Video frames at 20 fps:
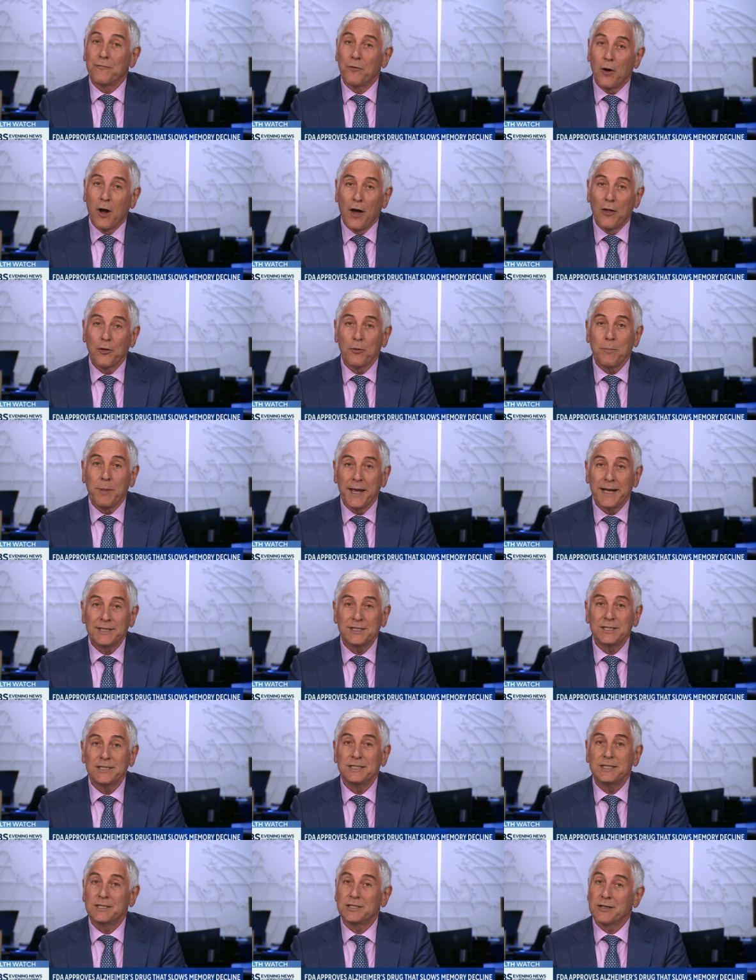for other
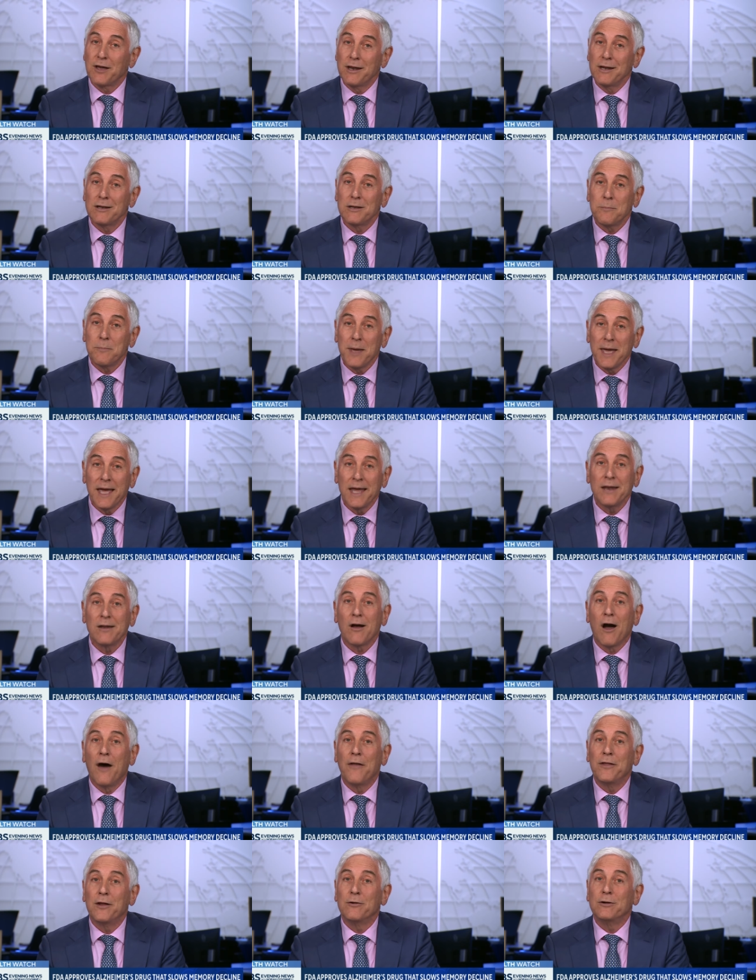patients, it's going to depend
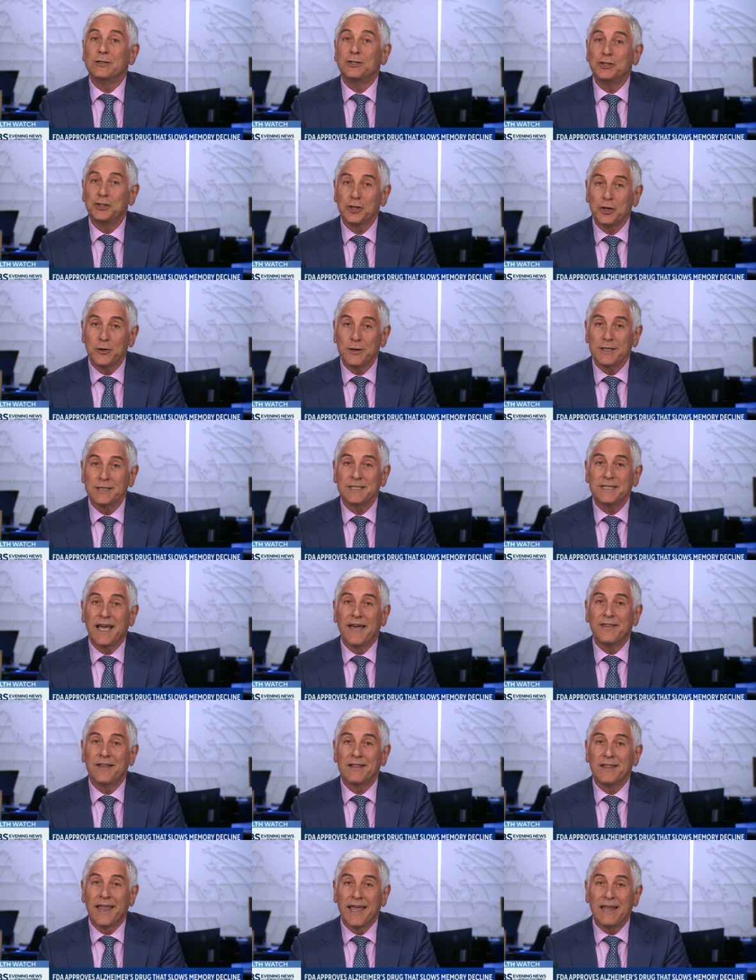on their insurance
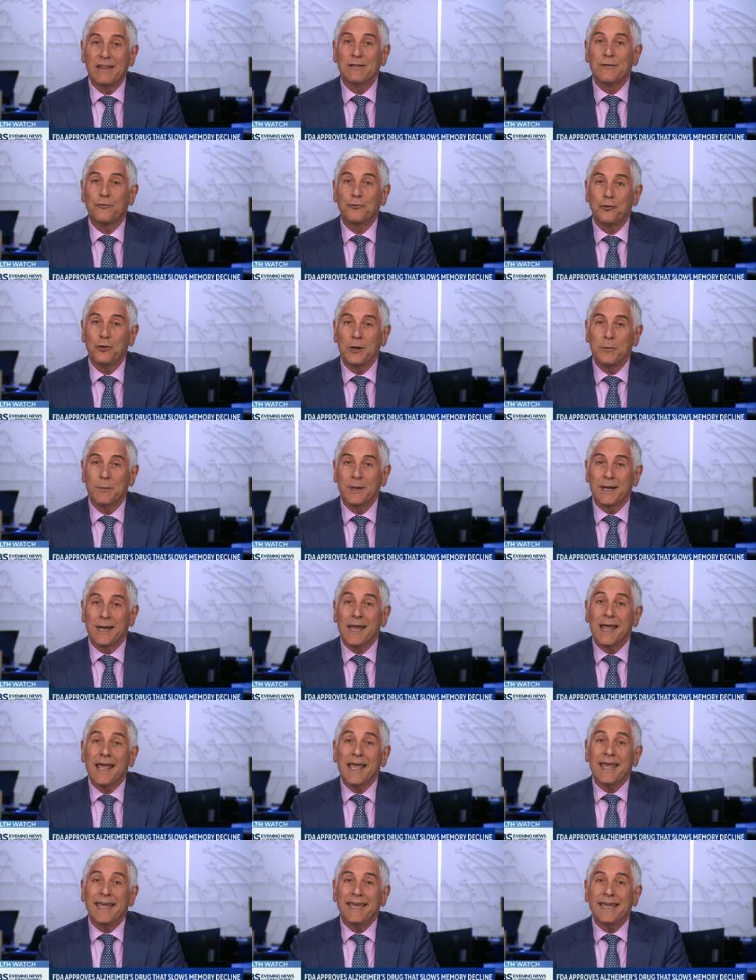and the length of treatment.
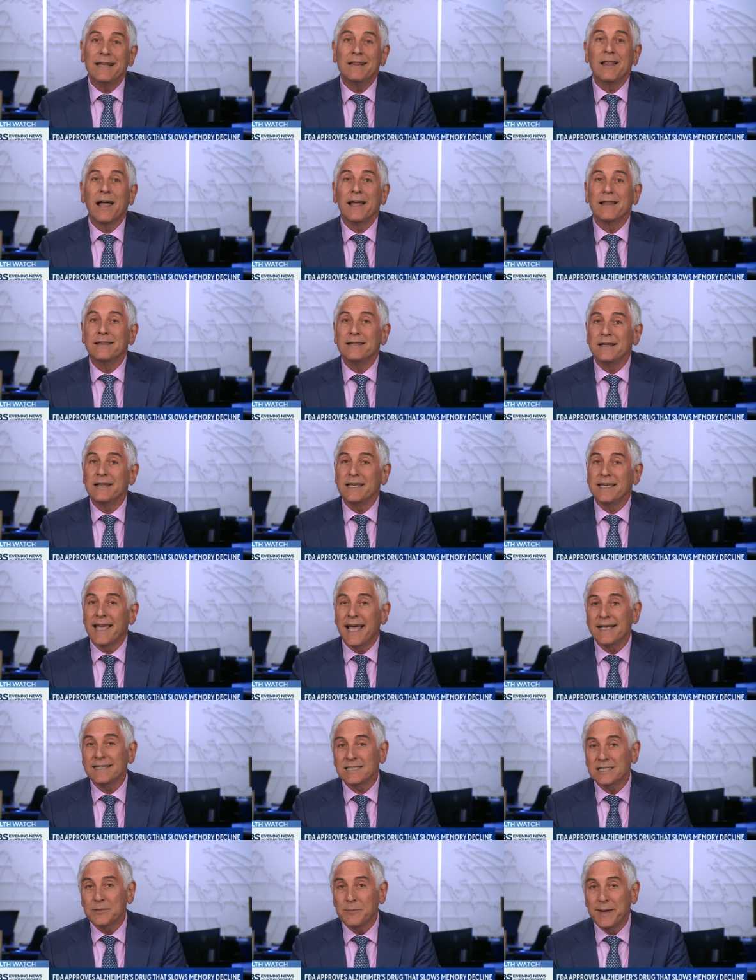Eli Lilly
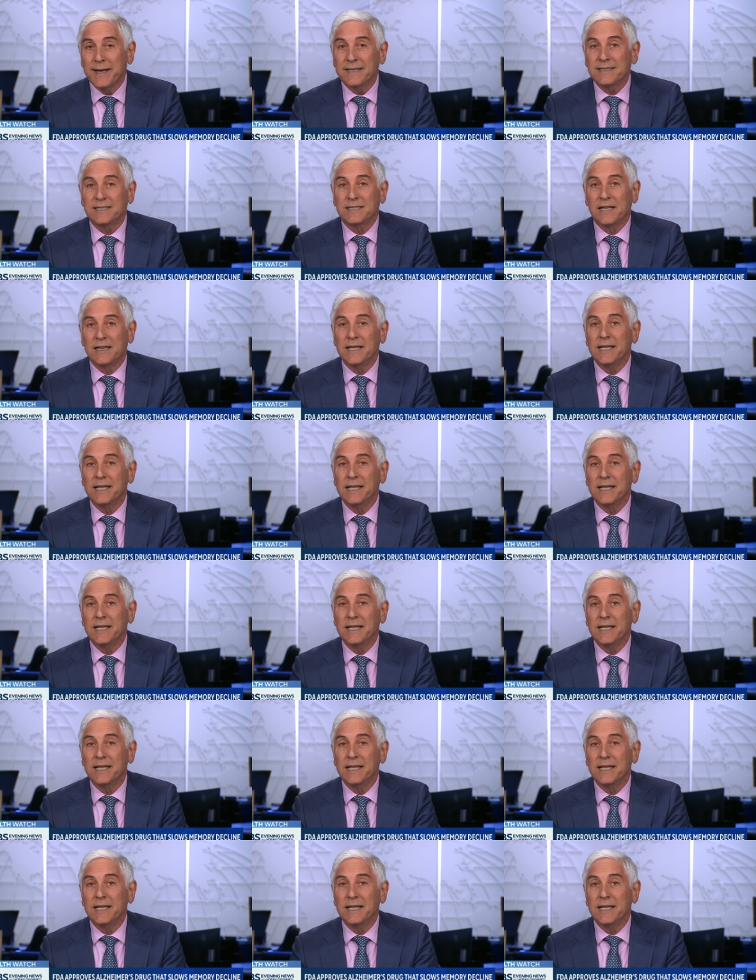estimates the